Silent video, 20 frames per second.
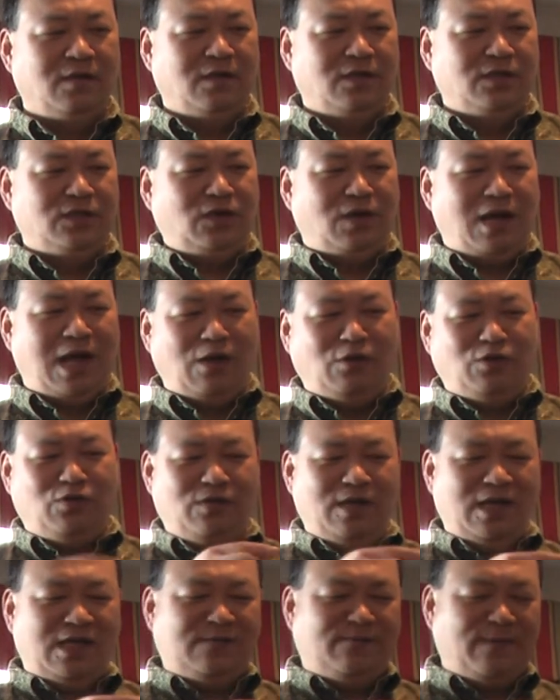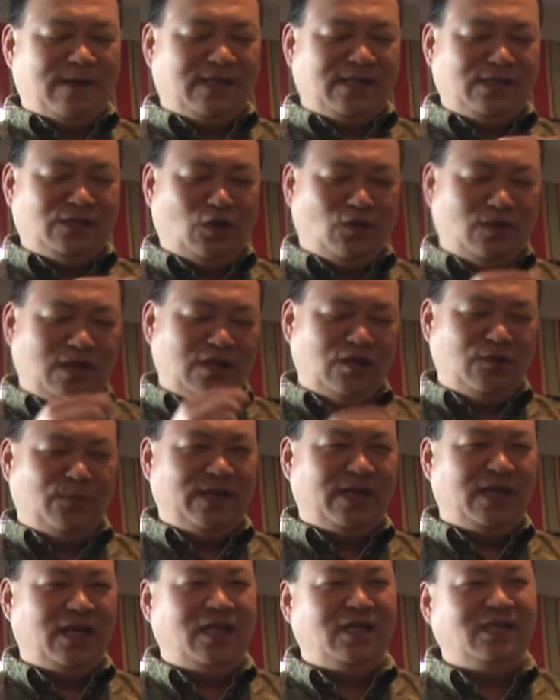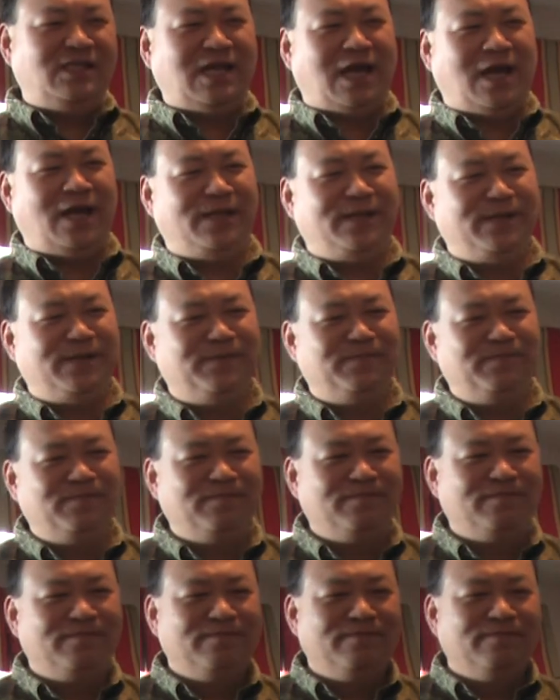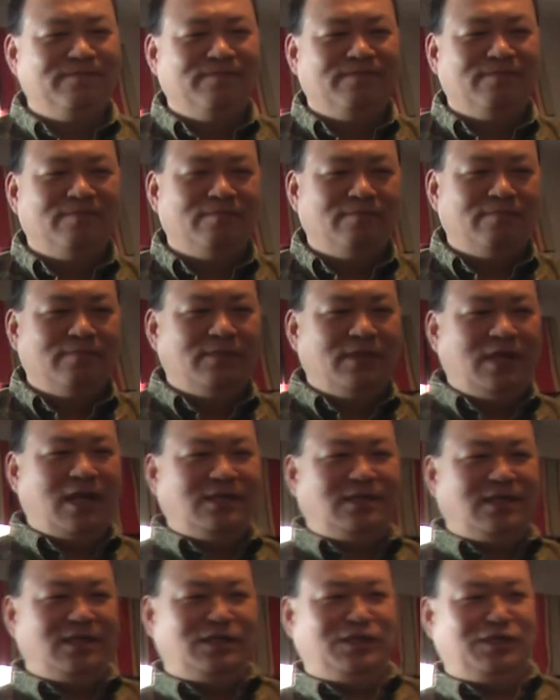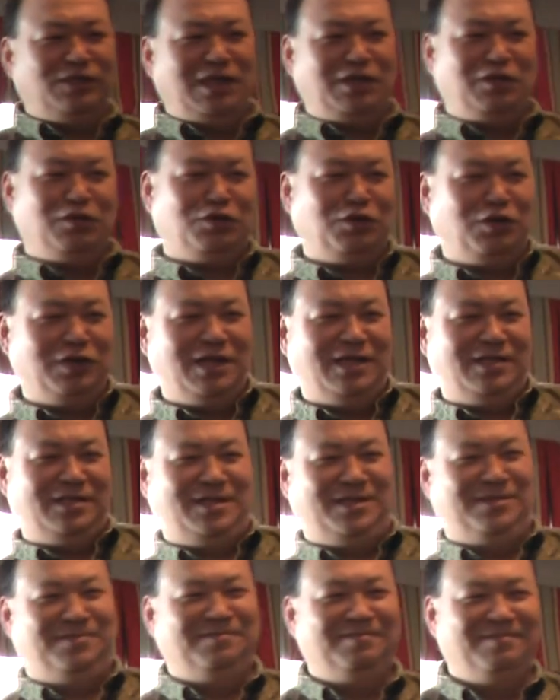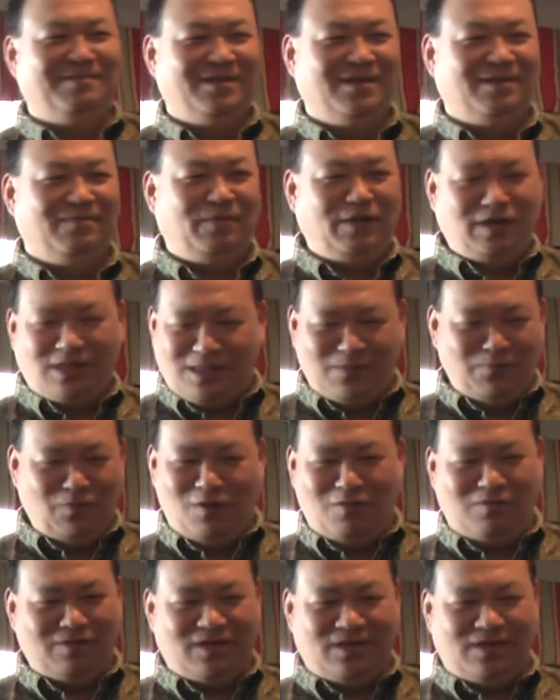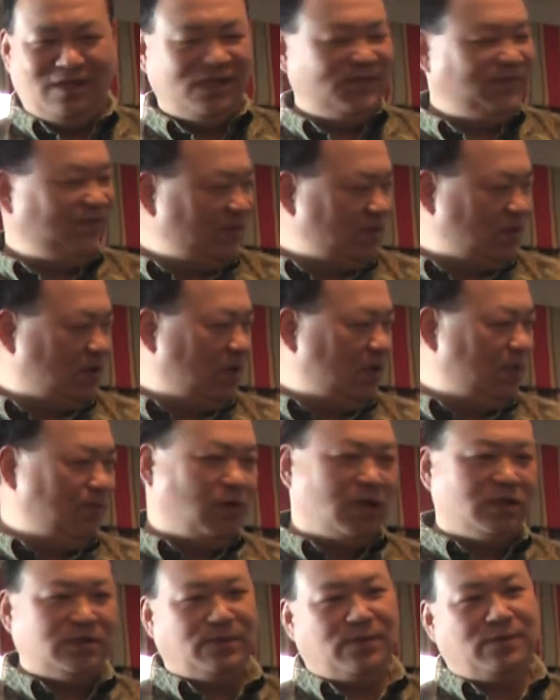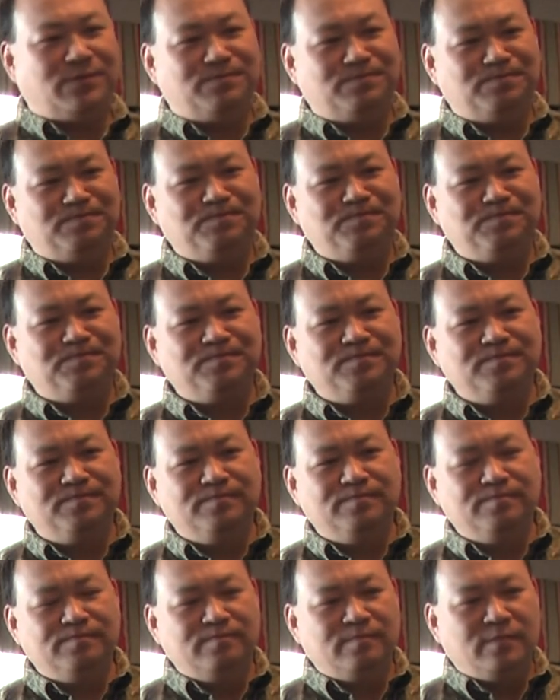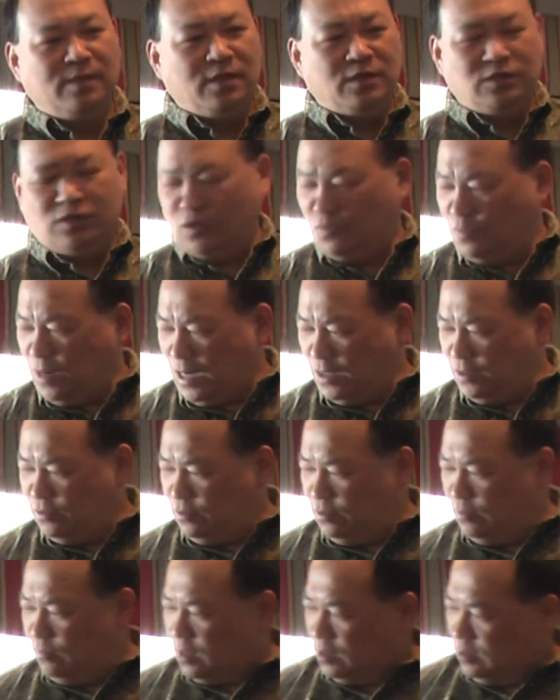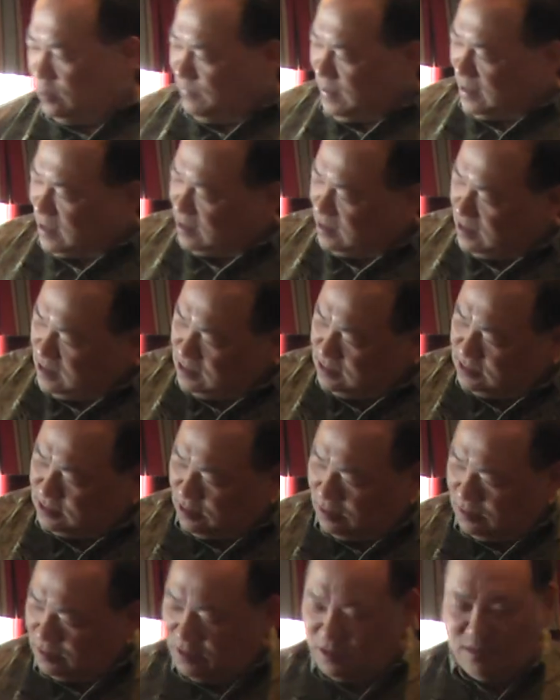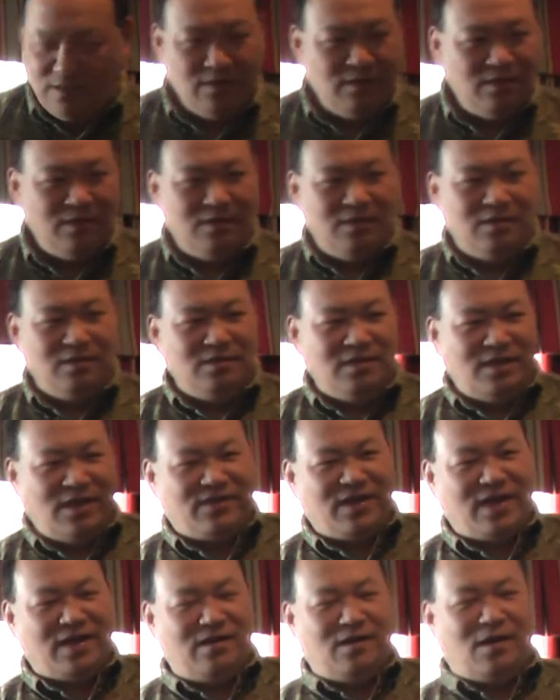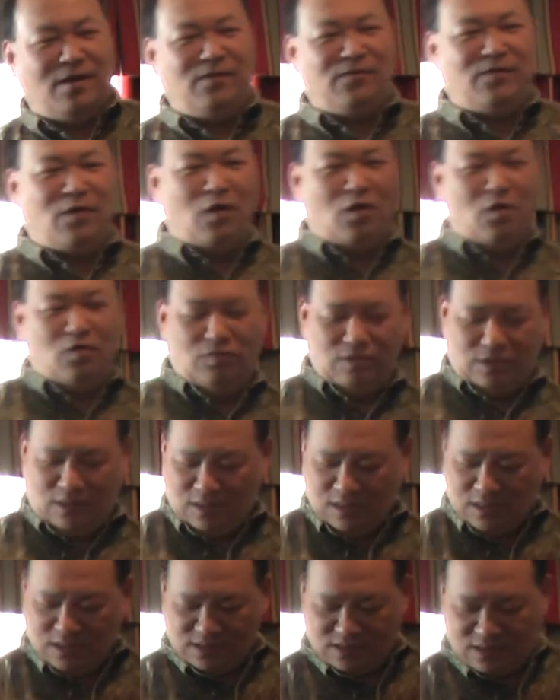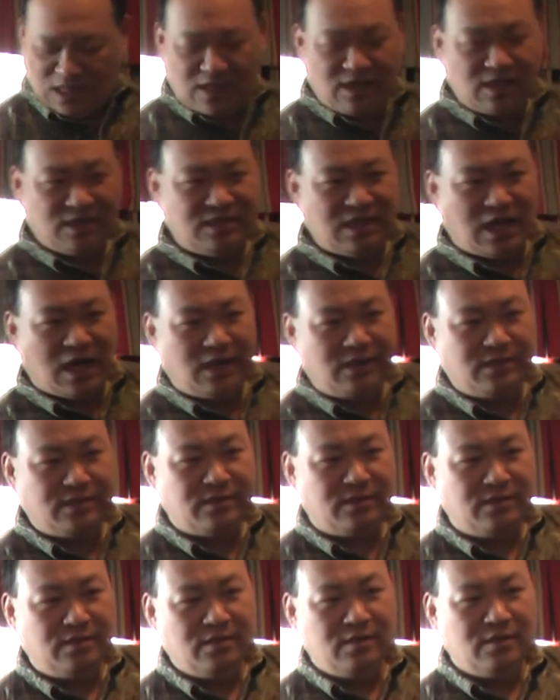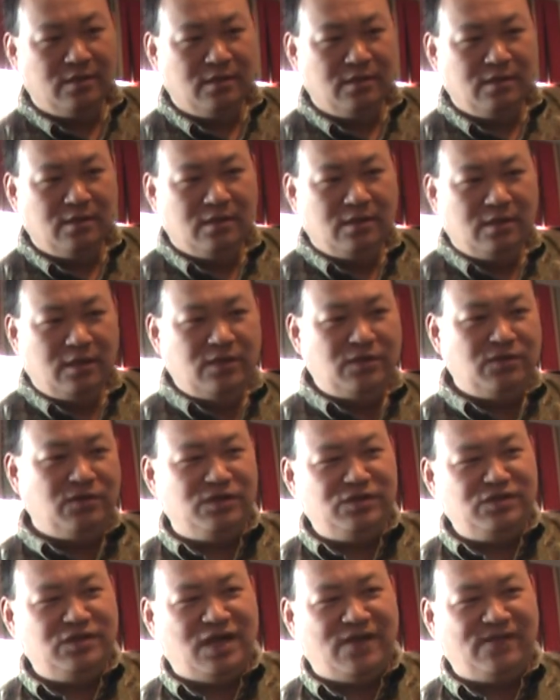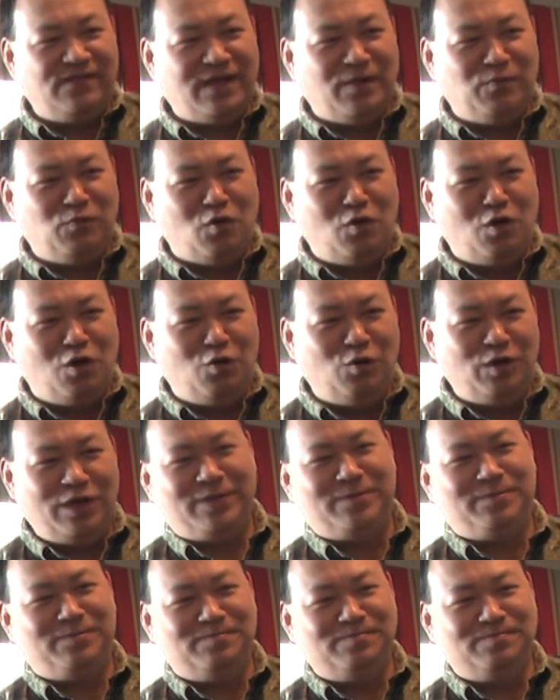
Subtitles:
So how do you expect this whole thing to be the inside? The answer is you couldn't, because it won't. It's physically impossible. So why do you want to make an insert that cannot hold a standard size into a shaft that won't hold it?